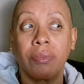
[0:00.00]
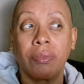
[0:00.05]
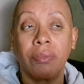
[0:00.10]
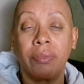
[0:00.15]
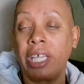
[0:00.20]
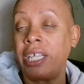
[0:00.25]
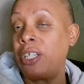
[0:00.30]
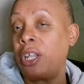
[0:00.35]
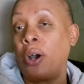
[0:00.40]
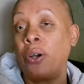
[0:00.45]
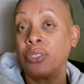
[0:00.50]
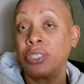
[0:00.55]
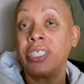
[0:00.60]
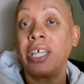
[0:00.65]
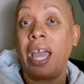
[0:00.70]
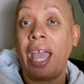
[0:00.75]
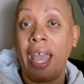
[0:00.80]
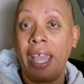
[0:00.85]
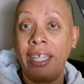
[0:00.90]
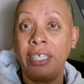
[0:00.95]
They lost
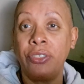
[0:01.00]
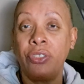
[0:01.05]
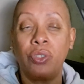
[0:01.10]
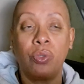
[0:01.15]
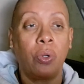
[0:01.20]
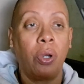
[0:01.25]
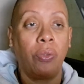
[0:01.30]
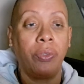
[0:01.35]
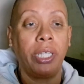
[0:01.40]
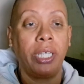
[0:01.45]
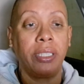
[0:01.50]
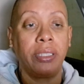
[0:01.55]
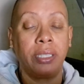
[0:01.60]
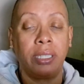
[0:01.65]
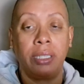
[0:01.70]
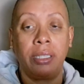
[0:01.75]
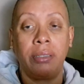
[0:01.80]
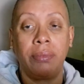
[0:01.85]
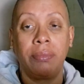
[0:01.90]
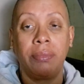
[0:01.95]
an angel on their
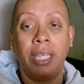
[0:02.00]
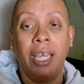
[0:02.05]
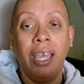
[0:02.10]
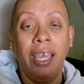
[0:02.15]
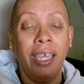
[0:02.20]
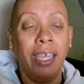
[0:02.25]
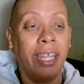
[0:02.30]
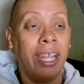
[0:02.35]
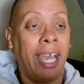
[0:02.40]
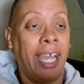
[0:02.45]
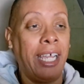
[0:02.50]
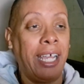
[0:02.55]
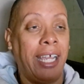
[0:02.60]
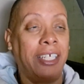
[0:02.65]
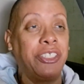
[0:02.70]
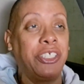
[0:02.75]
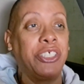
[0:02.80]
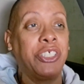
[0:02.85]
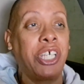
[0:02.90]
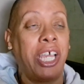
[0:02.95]
team. And
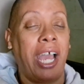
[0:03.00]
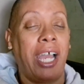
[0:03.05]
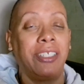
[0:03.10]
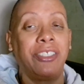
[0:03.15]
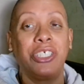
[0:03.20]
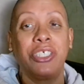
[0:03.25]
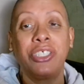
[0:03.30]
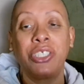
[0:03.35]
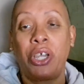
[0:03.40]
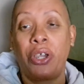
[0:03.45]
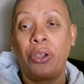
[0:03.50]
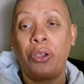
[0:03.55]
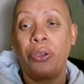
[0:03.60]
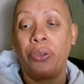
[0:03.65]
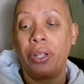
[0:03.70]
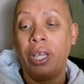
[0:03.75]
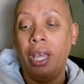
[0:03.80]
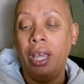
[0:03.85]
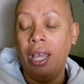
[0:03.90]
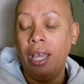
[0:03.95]
I just
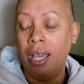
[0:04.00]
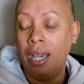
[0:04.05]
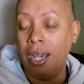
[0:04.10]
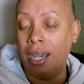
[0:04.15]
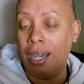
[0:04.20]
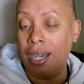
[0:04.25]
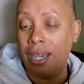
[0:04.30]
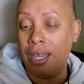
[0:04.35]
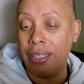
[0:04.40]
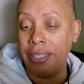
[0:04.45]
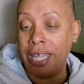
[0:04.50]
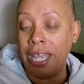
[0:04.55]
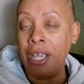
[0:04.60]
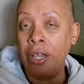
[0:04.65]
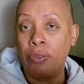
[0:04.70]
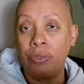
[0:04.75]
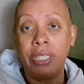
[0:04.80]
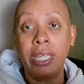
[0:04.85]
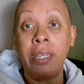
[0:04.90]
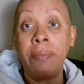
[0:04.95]
heard they
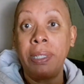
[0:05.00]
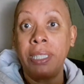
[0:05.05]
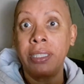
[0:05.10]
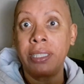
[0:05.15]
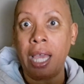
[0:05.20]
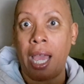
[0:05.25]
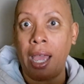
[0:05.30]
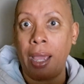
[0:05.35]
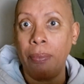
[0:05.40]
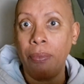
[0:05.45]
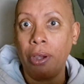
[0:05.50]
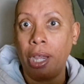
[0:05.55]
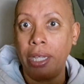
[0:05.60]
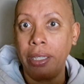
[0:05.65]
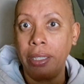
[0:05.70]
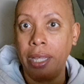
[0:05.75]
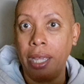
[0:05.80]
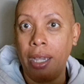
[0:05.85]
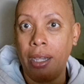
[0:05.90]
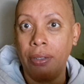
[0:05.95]
on demon time
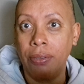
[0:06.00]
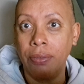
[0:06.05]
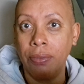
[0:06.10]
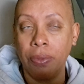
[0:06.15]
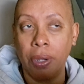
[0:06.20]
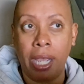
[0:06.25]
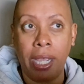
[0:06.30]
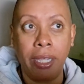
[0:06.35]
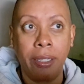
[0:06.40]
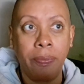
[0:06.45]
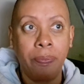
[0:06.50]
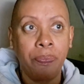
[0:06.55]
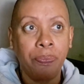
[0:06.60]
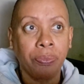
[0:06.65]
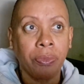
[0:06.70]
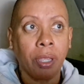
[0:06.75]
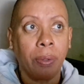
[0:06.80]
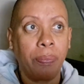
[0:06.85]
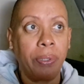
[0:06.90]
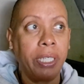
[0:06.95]
right now, right?
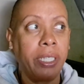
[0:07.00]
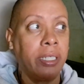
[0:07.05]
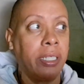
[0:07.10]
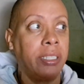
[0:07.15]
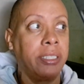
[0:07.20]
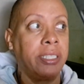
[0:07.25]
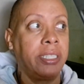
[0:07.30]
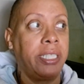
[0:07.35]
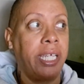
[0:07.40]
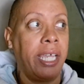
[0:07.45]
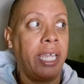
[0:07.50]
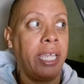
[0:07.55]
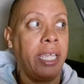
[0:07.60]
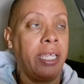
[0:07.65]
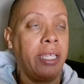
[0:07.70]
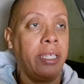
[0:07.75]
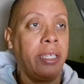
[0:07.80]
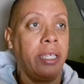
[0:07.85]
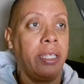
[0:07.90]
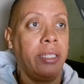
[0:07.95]
Because
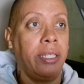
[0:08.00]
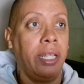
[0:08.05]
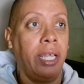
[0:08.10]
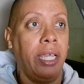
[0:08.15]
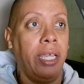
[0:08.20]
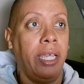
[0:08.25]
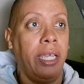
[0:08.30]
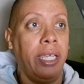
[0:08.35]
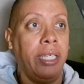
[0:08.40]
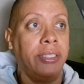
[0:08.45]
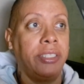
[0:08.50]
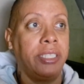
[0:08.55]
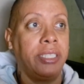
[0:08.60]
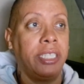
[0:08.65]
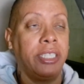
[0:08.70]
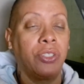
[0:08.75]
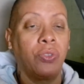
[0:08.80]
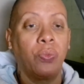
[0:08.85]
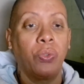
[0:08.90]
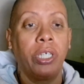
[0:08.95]
it's
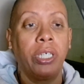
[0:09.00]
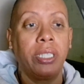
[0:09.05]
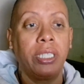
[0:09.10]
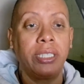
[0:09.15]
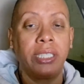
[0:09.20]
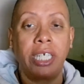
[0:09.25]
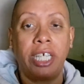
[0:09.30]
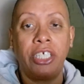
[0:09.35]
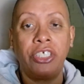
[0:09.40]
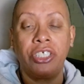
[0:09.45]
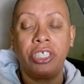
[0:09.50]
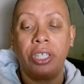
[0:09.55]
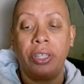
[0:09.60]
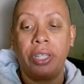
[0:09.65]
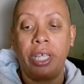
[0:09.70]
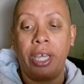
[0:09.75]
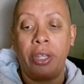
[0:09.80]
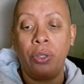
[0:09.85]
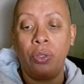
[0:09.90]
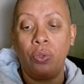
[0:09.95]
this realization
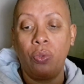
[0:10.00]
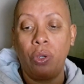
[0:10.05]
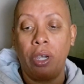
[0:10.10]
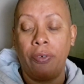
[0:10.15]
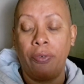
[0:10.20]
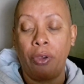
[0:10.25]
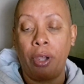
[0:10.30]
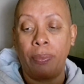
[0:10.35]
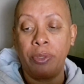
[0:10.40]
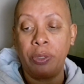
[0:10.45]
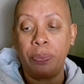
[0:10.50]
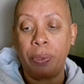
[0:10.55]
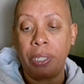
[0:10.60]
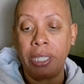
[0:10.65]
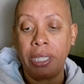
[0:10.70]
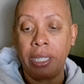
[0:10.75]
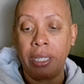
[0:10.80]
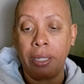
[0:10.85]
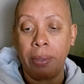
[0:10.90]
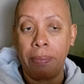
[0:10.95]
that whoever I'm
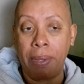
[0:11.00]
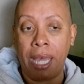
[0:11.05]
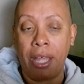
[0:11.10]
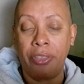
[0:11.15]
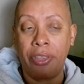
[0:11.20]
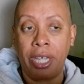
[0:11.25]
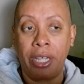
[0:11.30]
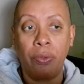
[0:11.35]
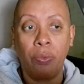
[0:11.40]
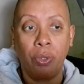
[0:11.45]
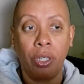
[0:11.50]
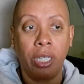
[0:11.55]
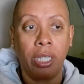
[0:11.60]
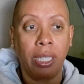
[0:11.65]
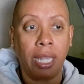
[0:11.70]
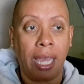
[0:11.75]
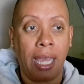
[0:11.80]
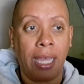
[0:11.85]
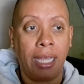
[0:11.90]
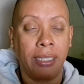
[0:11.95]
speaking about, they
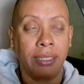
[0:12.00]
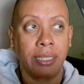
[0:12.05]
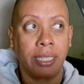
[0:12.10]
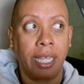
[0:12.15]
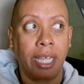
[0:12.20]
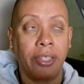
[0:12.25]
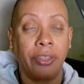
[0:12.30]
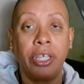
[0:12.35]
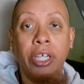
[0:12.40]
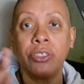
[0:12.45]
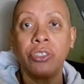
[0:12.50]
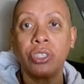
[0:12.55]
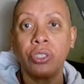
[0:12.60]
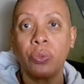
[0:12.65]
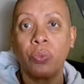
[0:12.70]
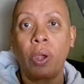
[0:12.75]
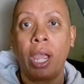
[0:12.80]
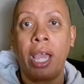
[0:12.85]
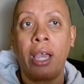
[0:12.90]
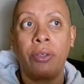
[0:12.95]
realize, like, they're
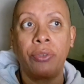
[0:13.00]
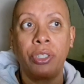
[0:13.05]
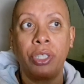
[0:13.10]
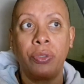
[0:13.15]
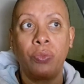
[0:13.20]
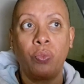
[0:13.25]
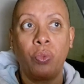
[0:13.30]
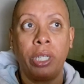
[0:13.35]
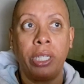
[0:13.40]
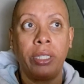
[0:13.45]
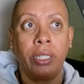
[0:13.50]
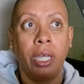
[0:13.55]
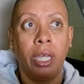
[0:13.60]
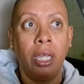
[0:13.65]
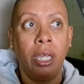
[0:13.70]
surrounded with